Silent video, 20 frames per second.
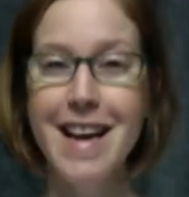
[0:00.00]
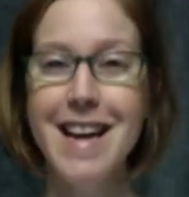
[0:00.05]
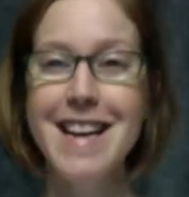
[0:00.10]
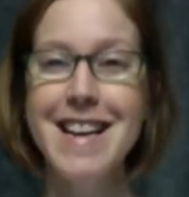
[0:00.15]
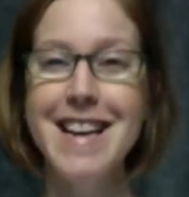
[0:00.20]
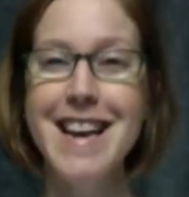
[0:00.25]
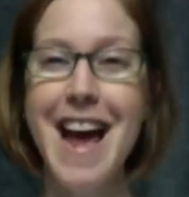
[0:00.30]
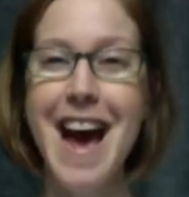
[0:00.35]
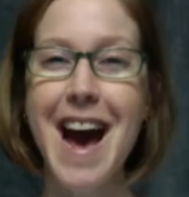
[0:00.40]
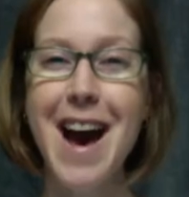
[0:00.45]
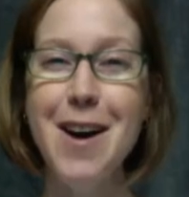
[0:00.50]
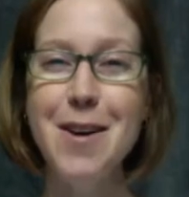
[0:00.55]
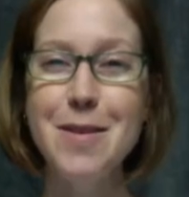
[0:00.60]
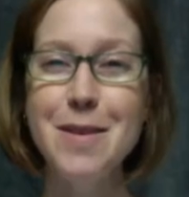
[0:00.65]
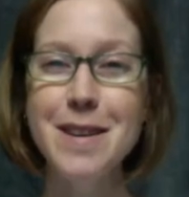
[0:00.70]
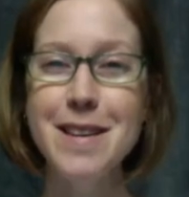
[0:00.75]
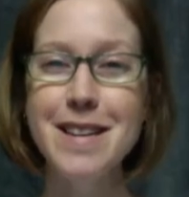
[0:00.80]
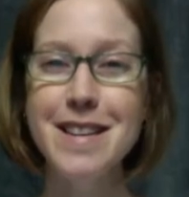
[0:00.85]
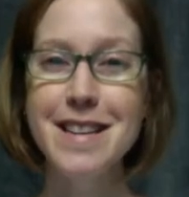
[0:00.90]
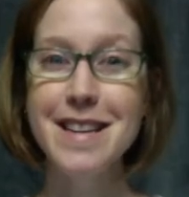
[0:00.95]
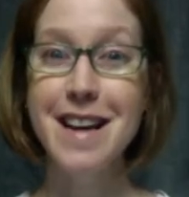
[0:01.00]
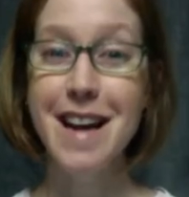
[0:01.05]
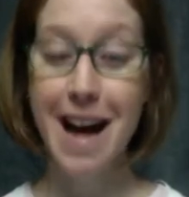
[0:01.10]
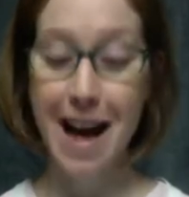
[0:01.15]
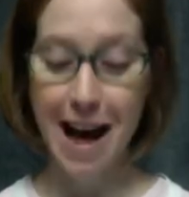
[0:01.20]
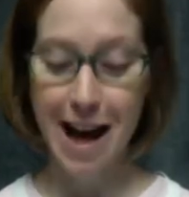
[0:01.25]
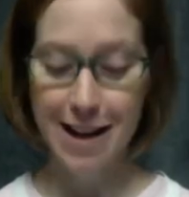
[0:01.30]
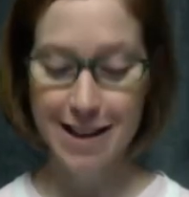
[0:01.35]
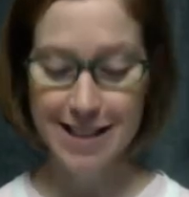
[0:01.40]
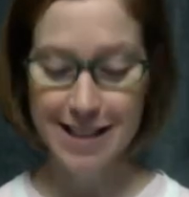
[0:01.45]
Now,
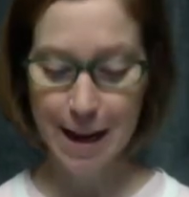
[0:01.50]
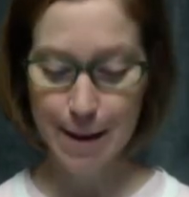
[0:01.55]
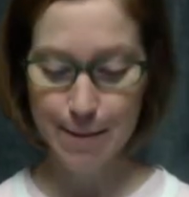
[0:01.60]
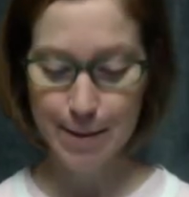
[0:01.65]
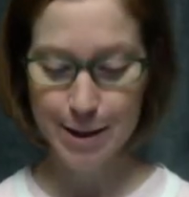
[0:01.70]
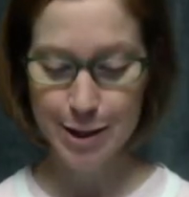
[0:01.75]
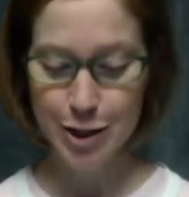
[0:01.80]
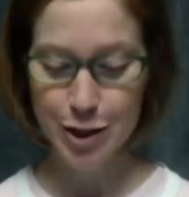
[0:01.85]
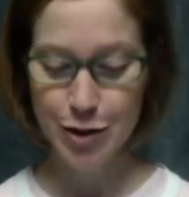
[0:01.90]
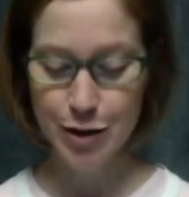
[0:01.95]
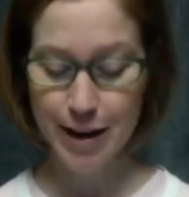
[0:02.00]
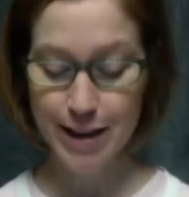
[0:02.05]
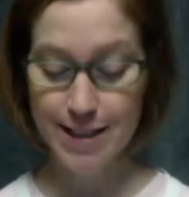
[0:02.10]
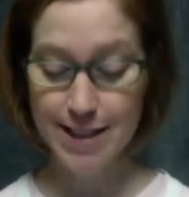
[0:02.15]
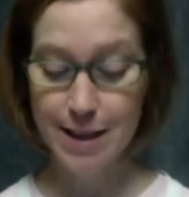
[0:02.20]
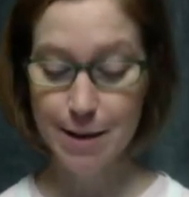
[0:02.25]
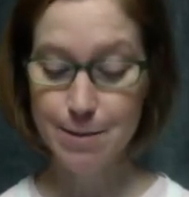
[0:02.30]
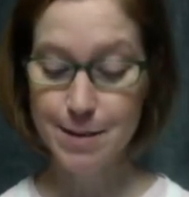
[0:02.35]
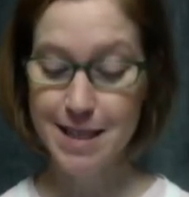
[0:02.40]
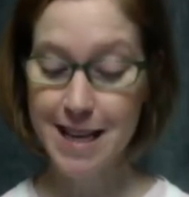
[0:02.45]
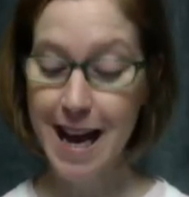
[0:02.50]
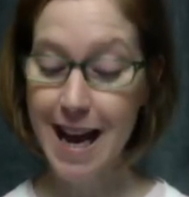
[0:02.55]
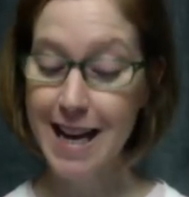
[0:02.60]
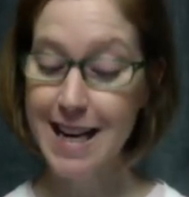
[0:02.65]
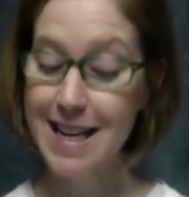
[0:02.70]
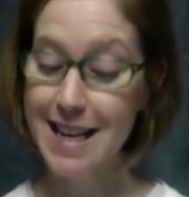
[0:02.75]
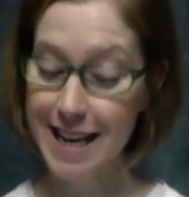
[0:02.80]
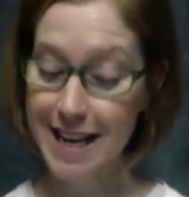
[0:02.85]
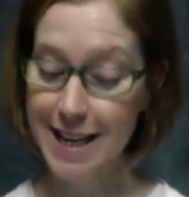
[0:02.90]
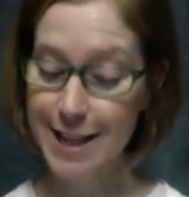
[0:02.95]
I'll demonstrate some
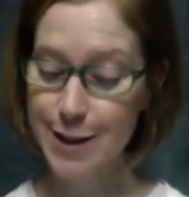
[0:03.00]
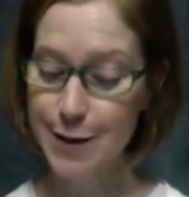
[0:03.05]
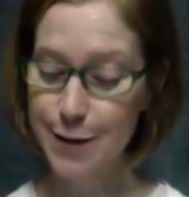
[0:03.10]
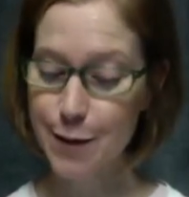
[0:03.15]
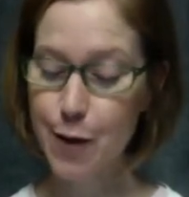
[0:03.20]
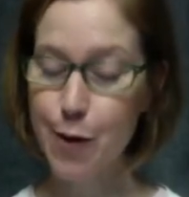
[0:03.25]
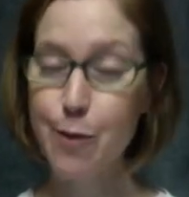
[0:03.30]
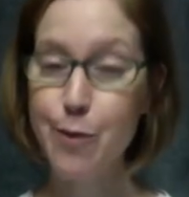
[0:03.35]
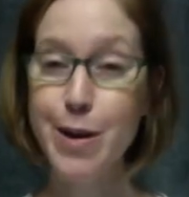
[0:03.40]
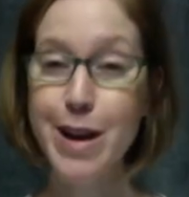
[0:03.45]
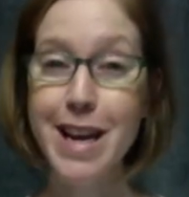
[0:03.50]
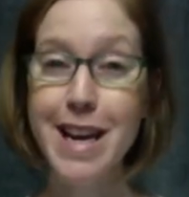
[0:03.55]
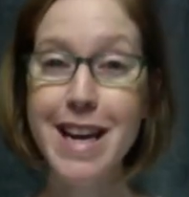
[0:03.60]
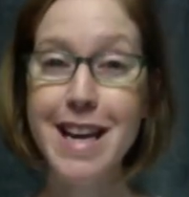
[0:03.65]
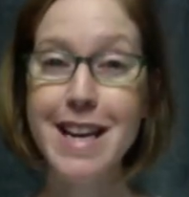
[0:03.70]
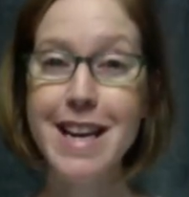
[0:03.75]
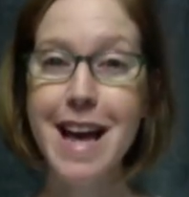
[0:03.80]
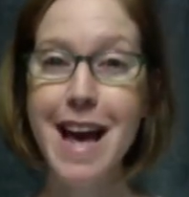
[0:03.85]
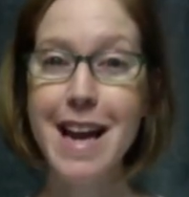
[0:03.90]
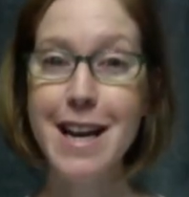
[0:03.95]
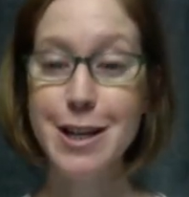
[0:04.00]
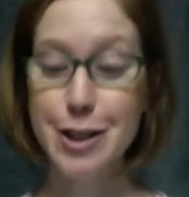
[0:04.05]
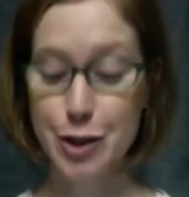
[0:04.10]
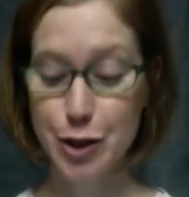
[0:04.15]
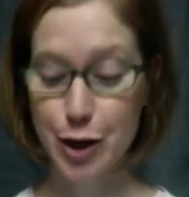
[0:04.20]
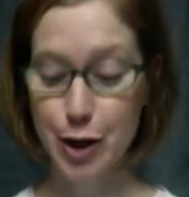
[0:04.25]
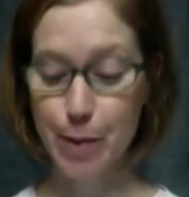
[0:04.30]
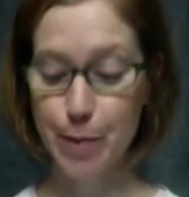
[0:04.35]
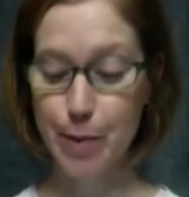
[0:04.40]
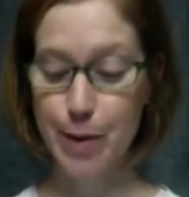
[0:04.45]
techniques for reading and
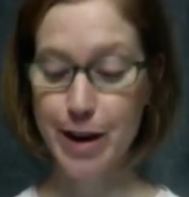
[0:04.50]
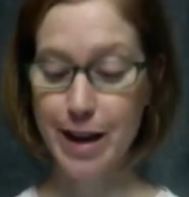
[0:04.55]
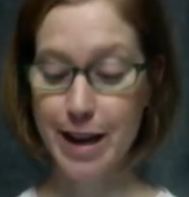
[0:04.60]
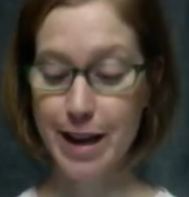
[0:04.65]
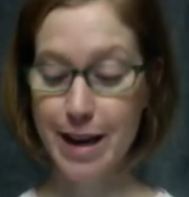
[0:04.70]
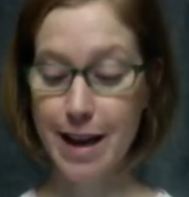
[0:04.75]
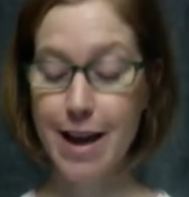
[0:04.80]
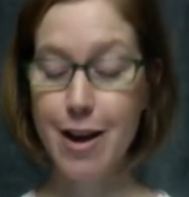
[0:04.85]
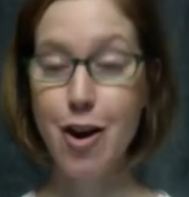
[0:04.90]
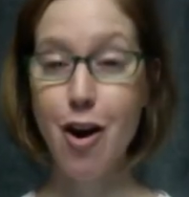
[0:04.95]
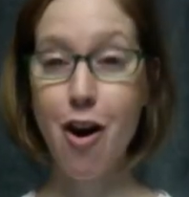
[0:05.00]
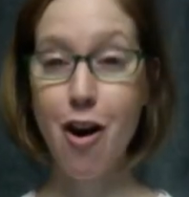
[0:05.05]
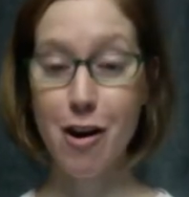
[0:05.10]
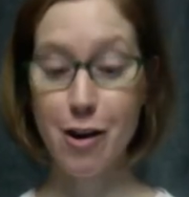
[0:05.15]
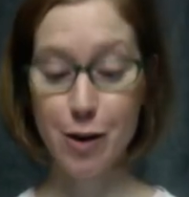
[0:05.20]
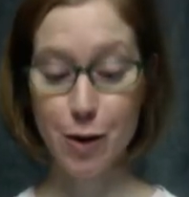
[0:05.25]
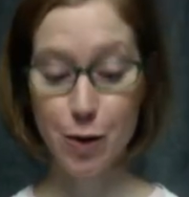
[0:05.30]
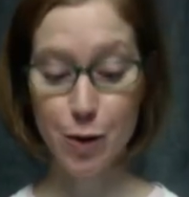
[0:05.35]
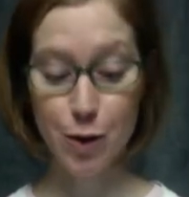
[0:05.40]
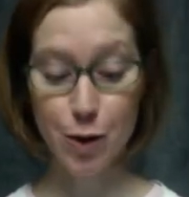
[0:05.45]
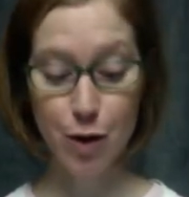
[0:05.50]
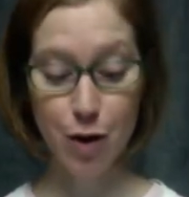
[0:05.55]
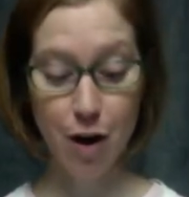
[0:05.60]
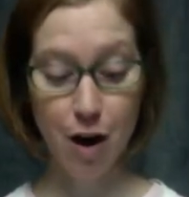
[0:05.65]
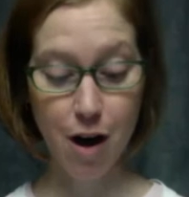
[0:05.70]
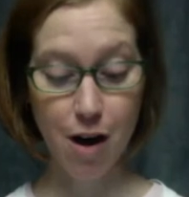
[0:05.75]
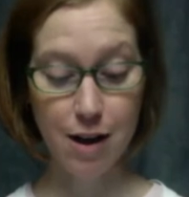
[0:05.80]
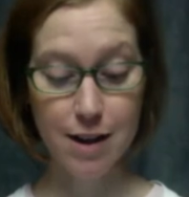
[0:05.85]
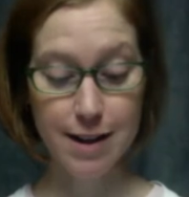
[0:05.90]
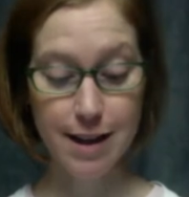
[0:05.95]
interpreting an article
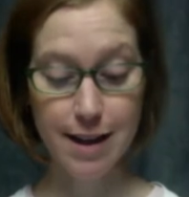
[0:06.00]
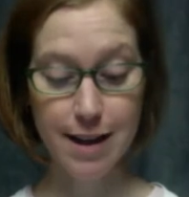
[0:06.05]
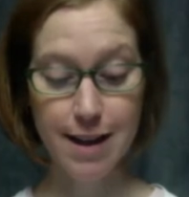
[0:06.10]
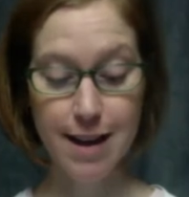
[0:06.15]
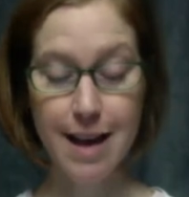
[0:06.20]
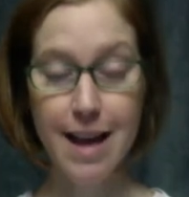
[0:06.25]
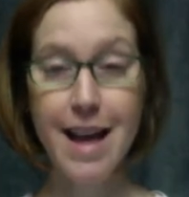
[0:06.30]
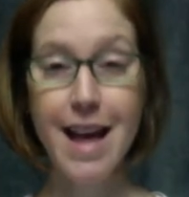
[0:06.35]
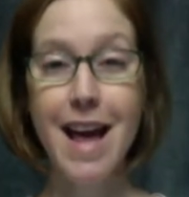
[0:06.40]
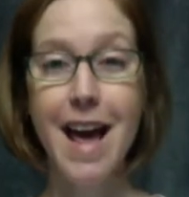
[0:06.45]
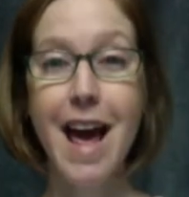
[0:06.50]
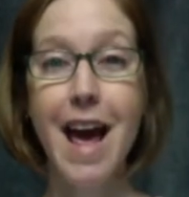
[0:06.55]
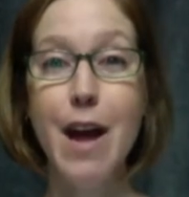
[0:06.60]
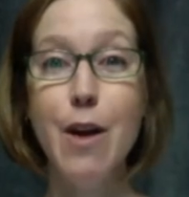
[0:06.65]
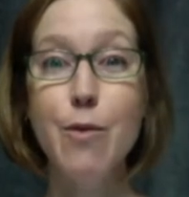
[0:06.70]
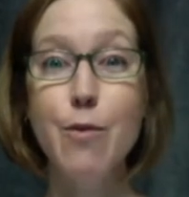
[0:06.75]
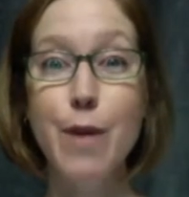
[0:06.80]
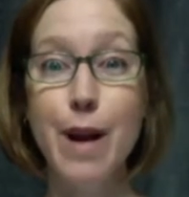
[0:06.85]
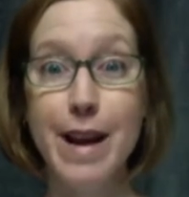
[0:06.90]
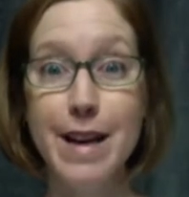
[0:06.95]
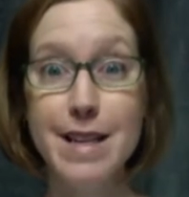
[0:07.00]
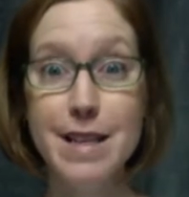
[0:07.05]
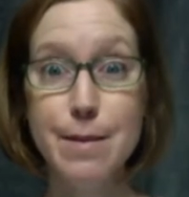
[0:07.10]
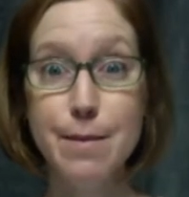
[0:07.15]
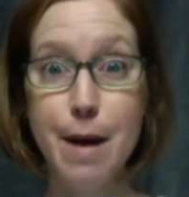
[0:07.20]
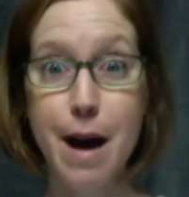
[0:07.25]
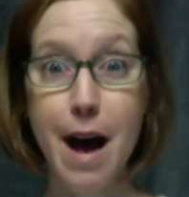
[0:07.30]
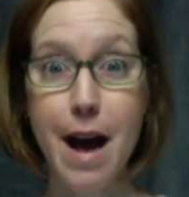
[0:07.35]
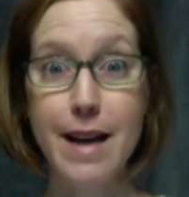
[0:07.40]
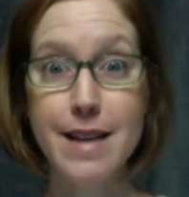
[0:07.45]
called A
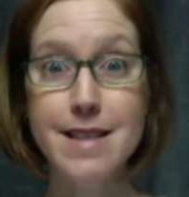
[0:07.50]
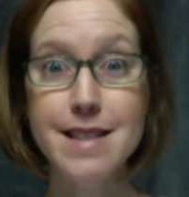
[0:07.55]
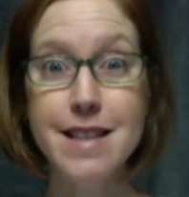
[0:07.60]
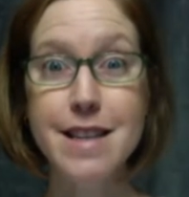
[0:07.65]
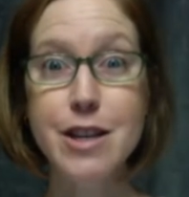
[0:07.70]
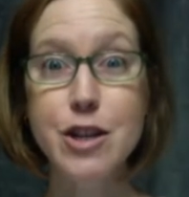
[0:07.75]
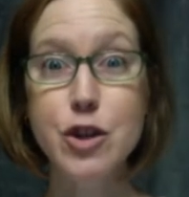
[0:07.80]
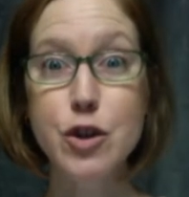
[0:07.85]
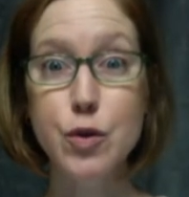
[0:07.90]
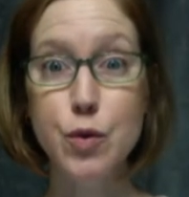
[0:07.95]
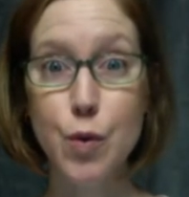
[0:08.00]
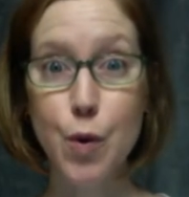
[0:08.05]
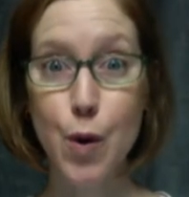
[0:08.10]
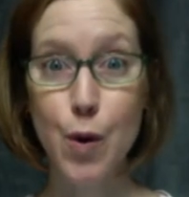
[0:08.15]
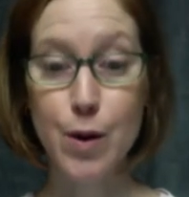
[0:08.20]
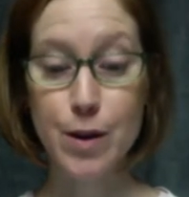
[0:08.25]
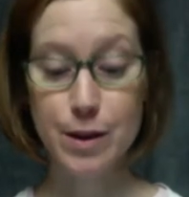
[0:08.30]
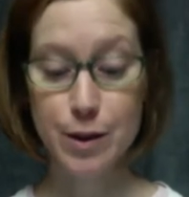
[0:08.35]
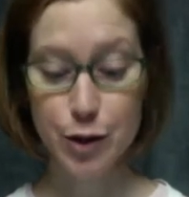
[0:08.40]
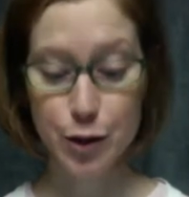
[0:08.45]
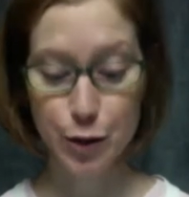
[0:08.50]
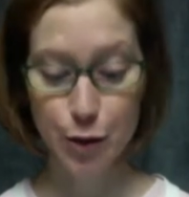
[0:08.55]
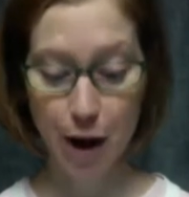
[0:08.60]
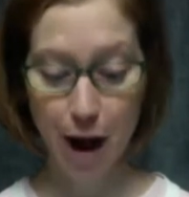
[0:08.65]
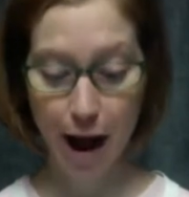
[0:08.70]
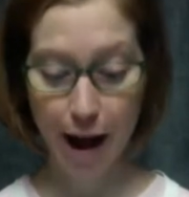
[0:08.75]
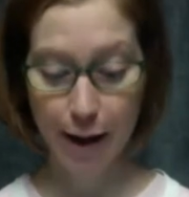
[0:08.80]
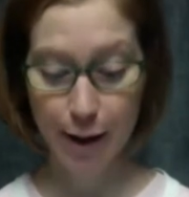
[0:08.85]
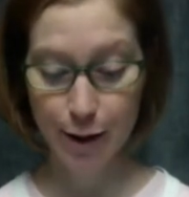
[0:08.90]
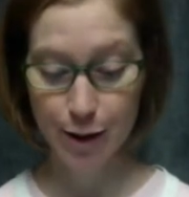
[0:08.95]
Randomized Controlled
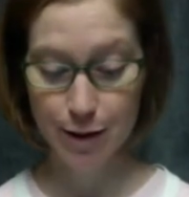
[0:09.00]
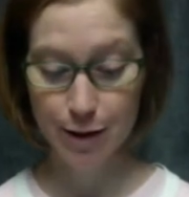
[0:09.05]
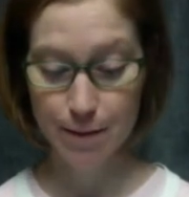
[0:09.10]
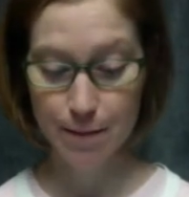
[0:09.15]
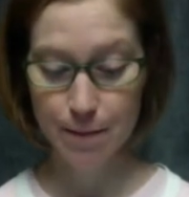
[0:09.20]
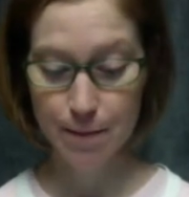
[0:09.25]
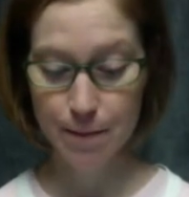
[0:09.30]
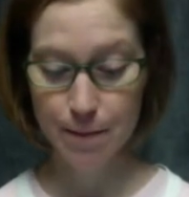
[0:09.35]
Trial